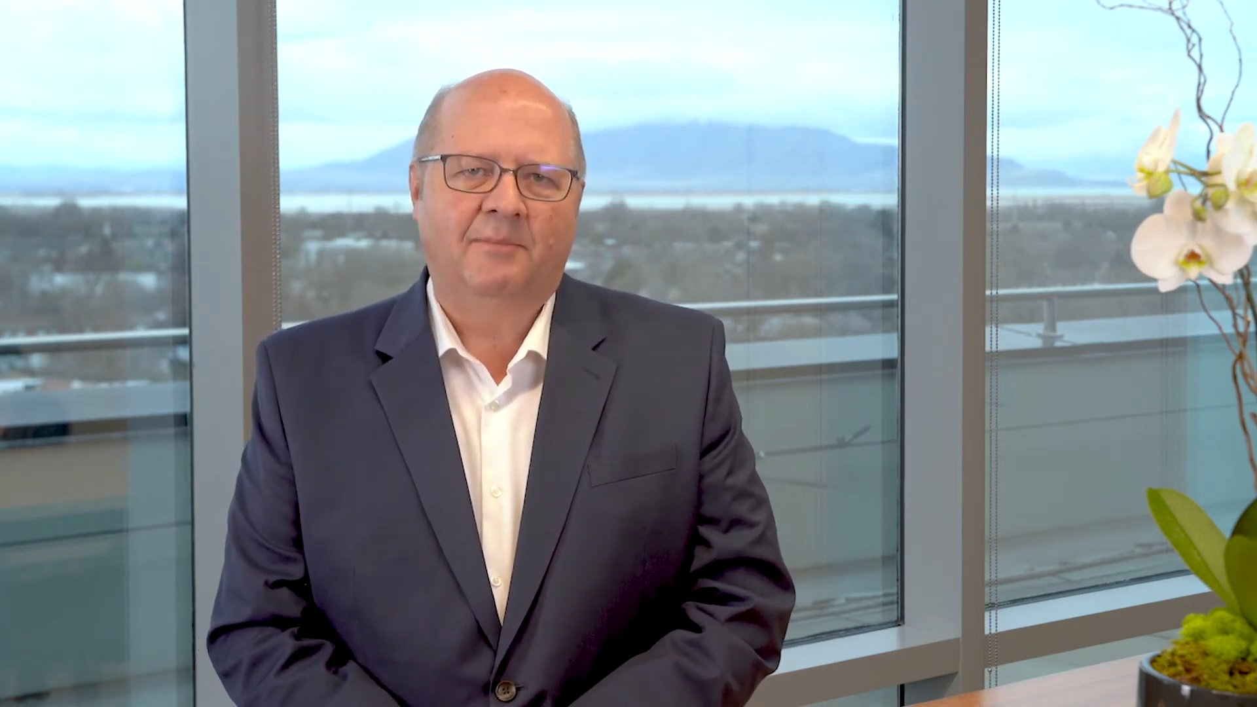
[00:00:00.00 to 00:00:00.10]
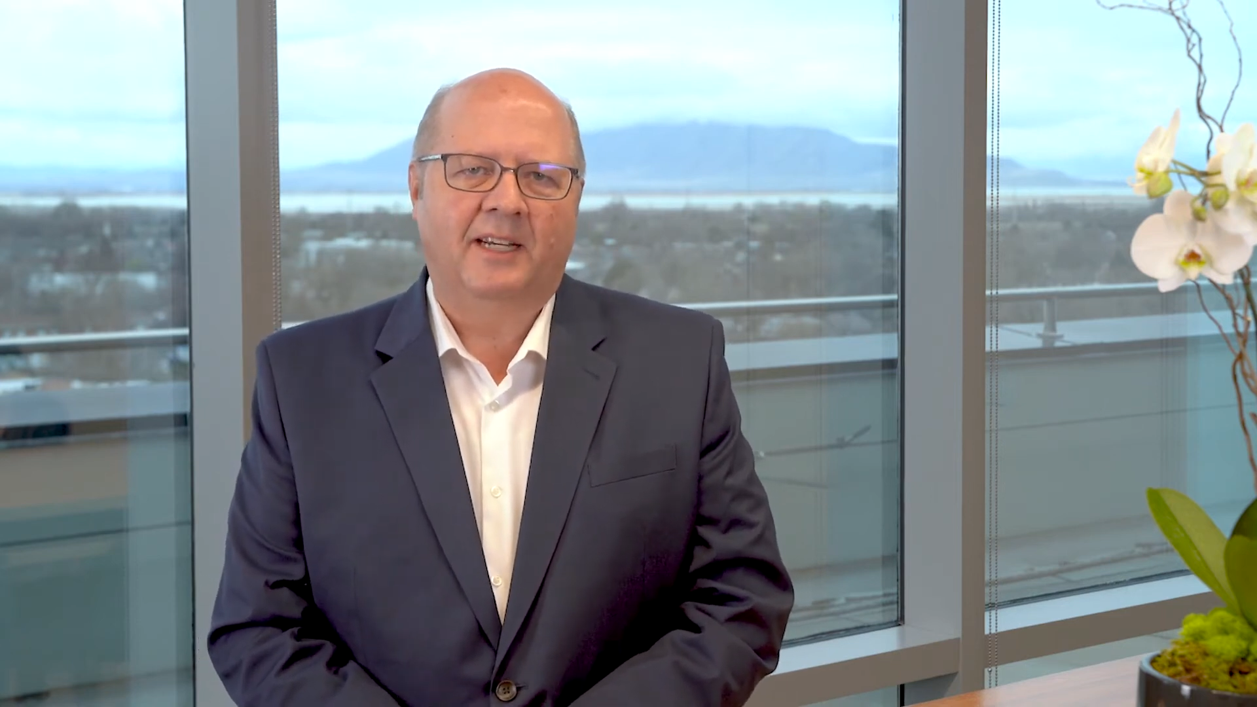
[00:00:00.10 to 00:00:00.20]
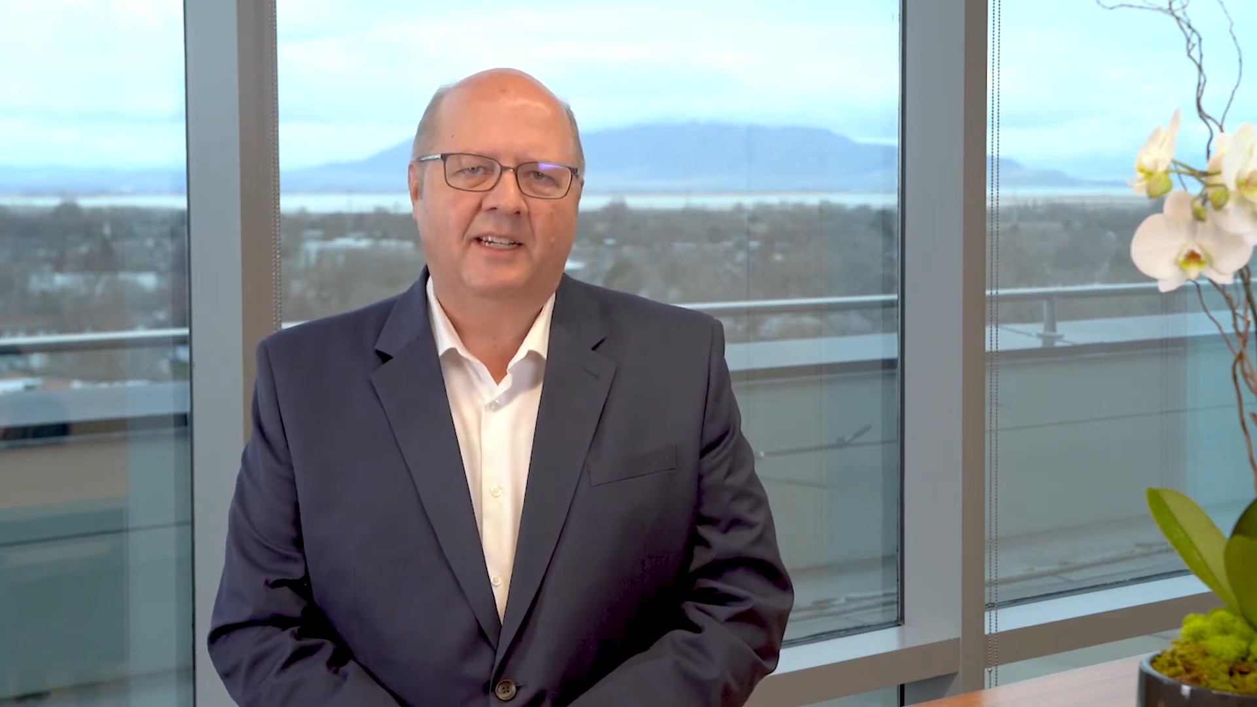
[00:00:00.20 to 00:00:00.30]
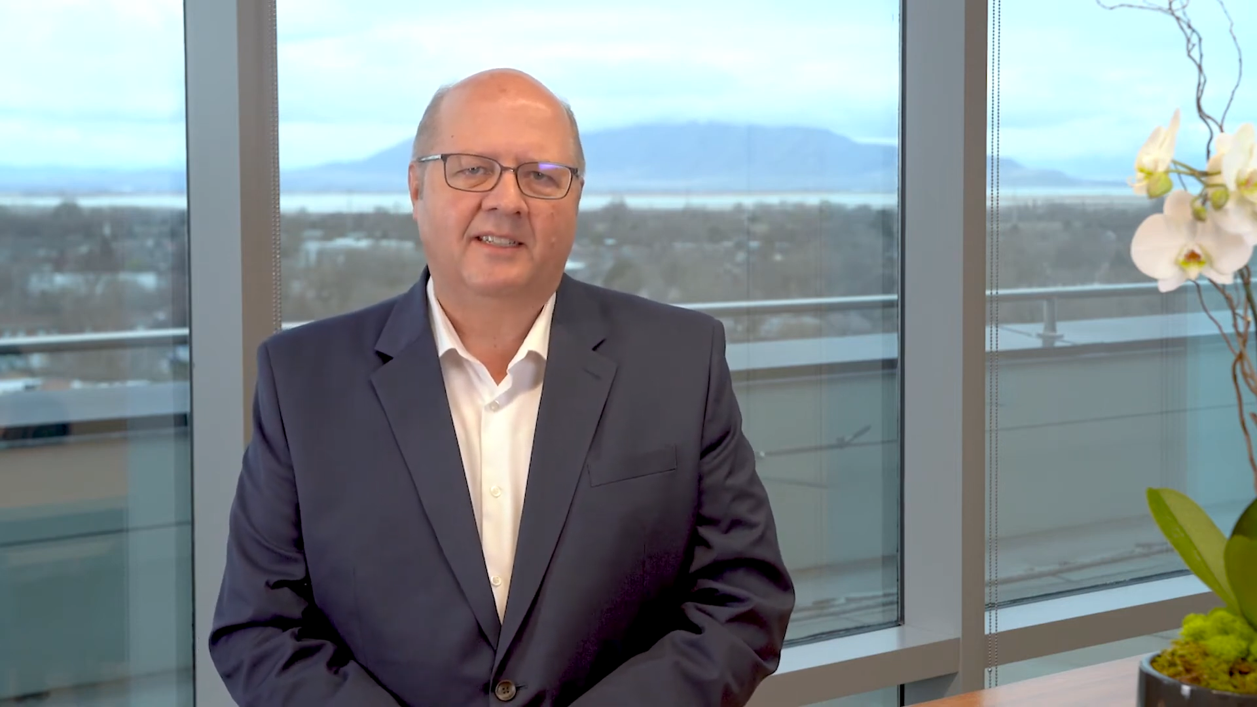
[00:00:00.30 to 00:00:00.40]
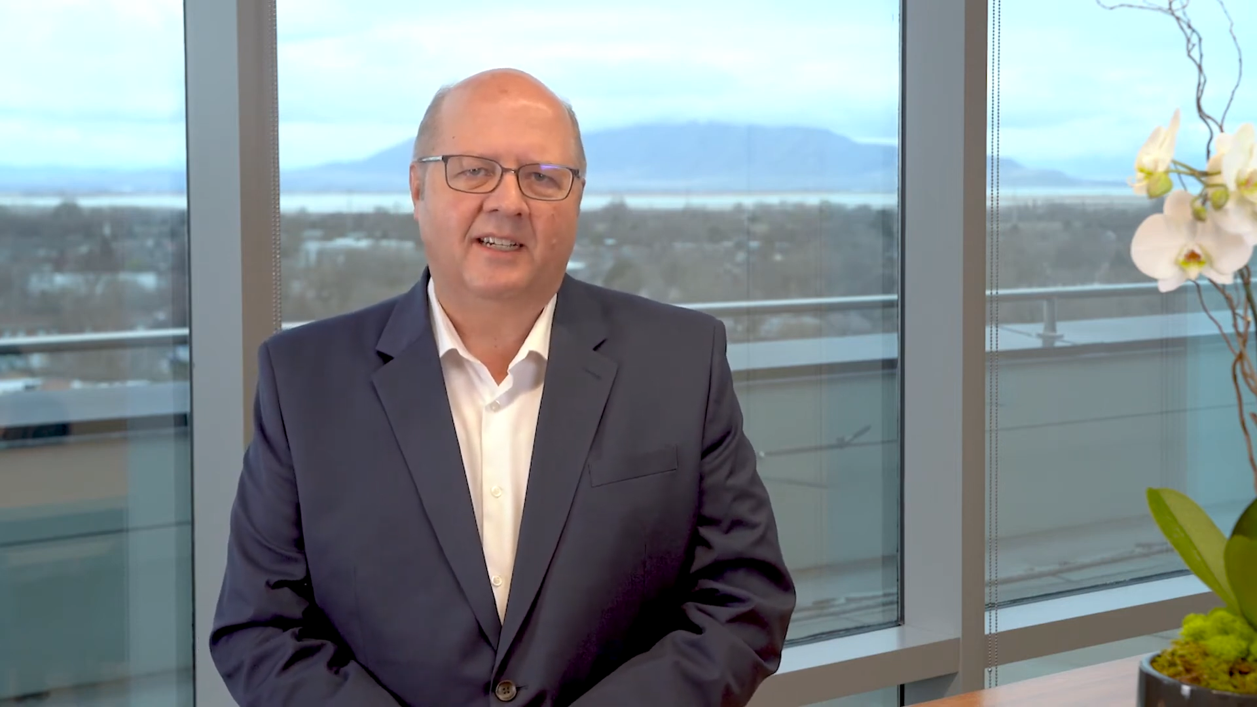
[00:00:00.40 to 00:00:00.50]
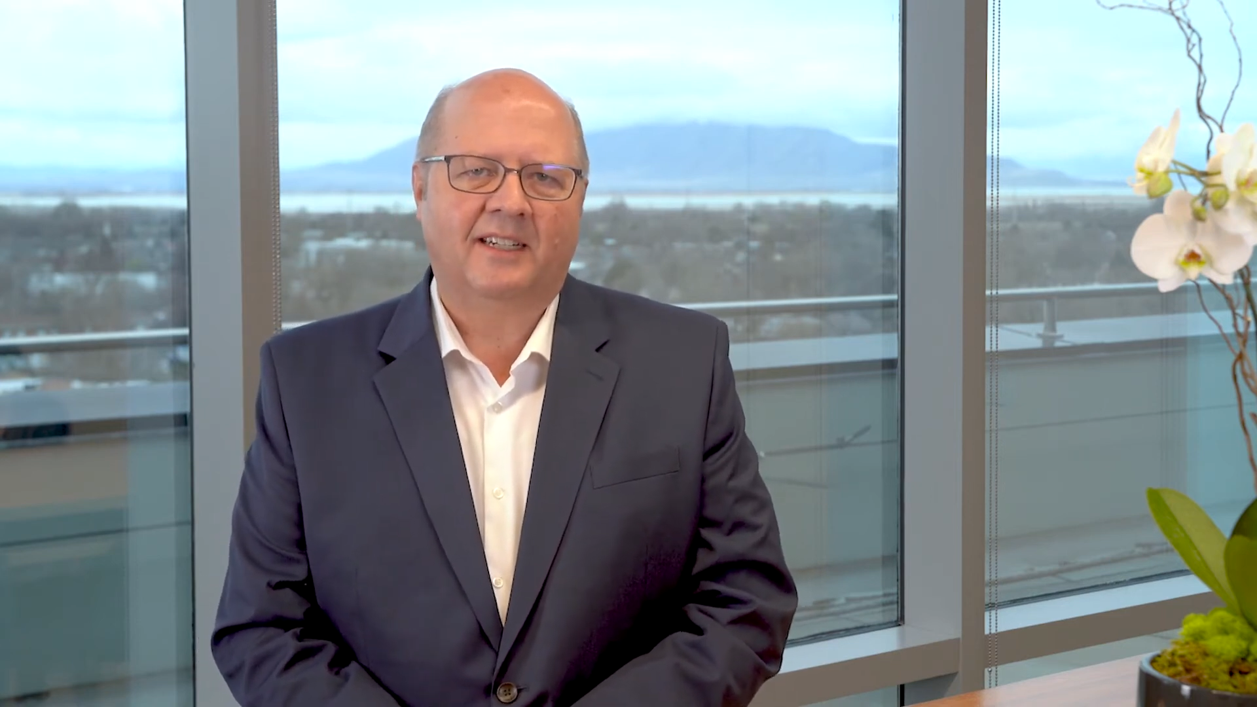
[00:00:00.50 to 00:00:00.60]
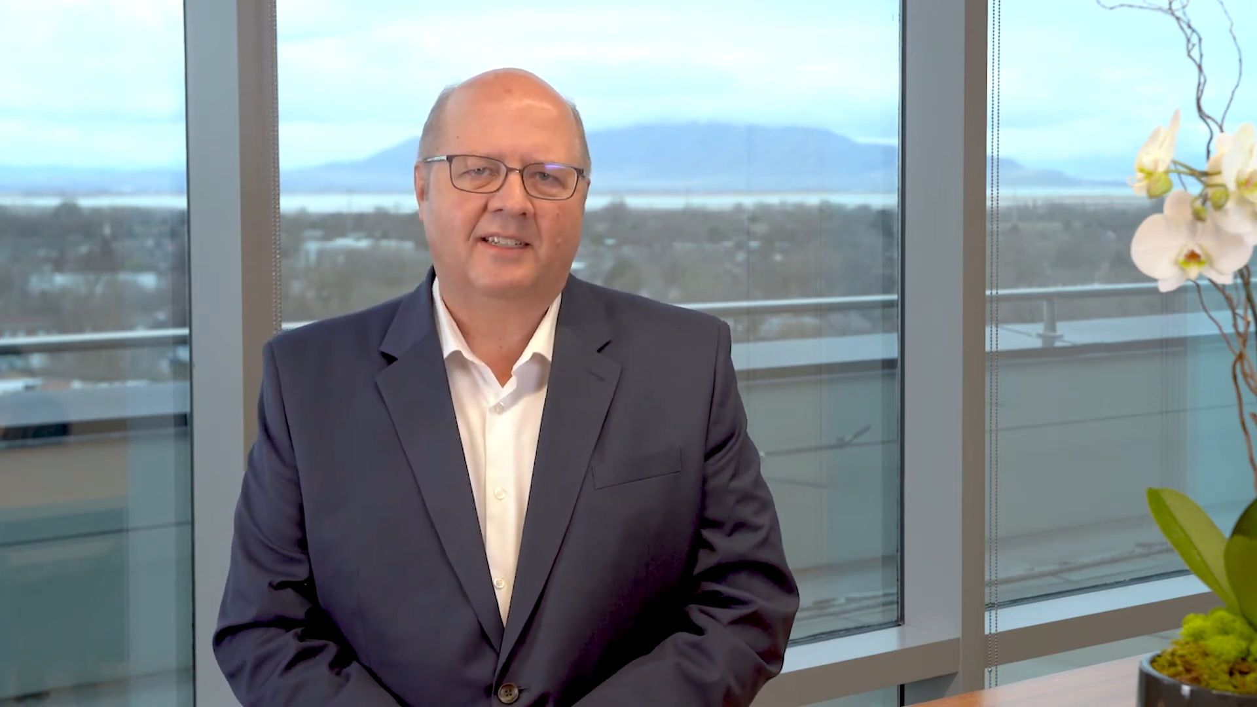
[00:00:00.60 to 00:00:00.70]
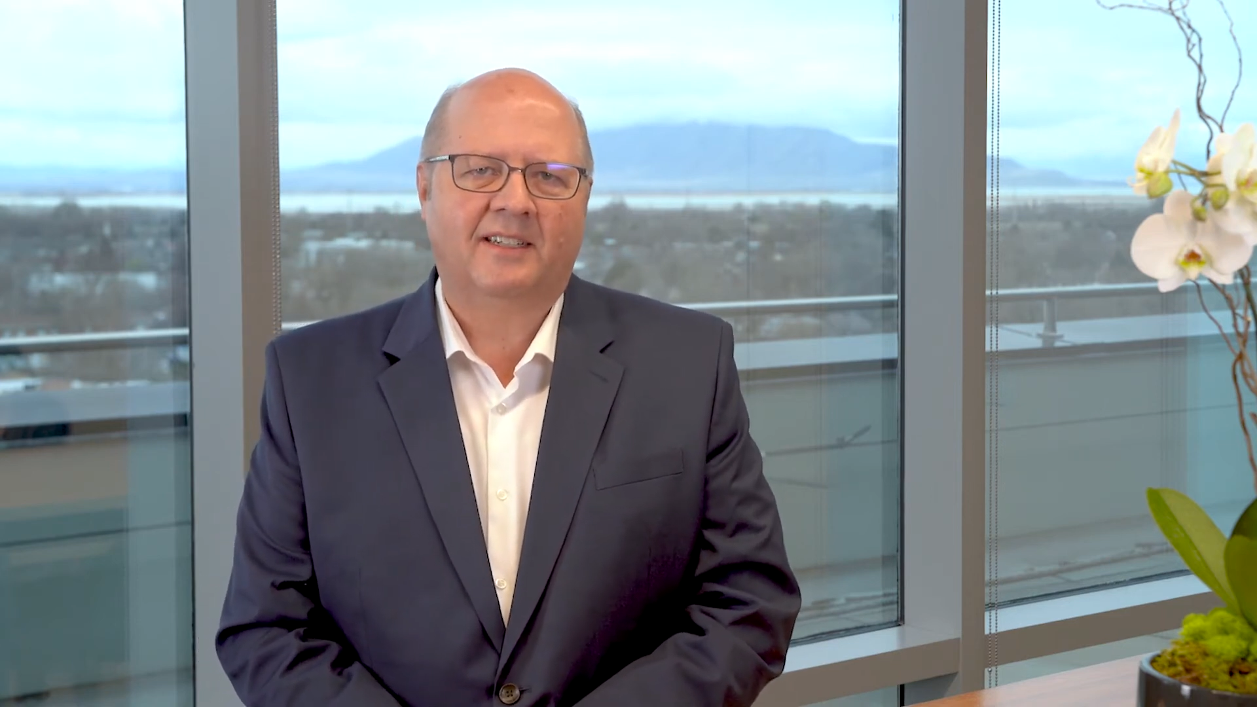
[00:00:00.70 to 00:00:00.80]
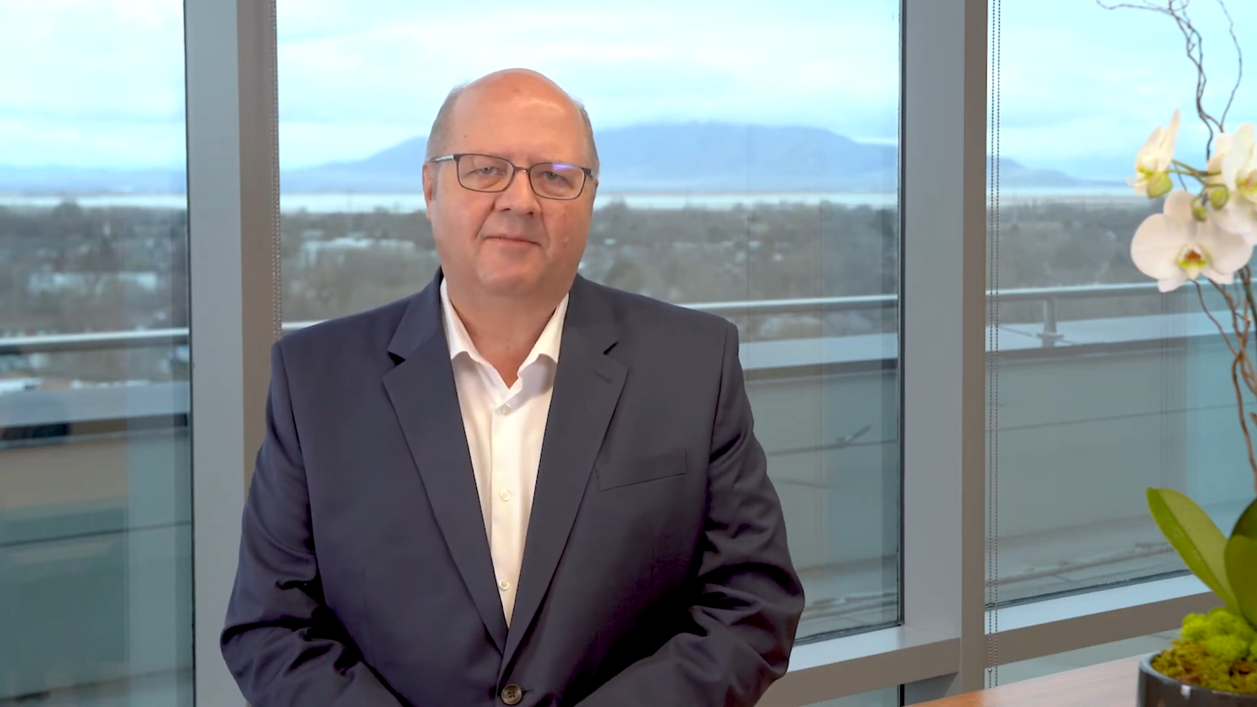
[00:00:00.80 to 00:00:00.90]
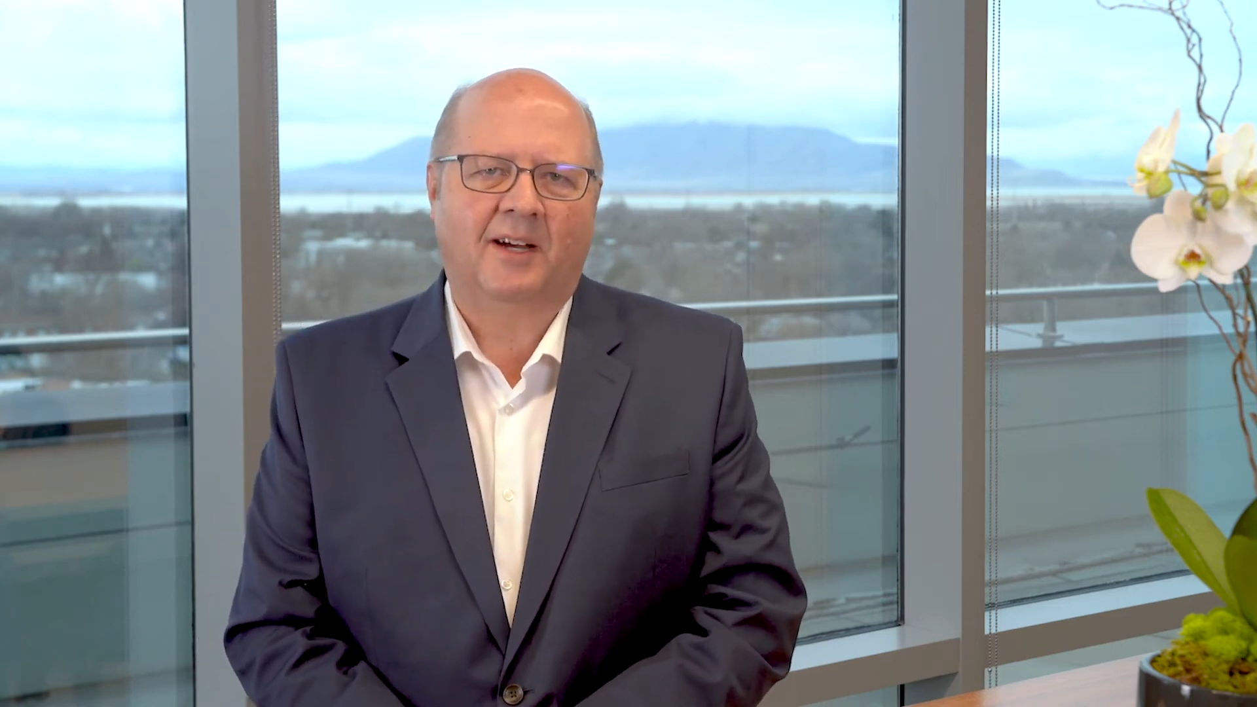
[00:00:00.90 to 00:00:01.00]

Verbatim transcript: B6,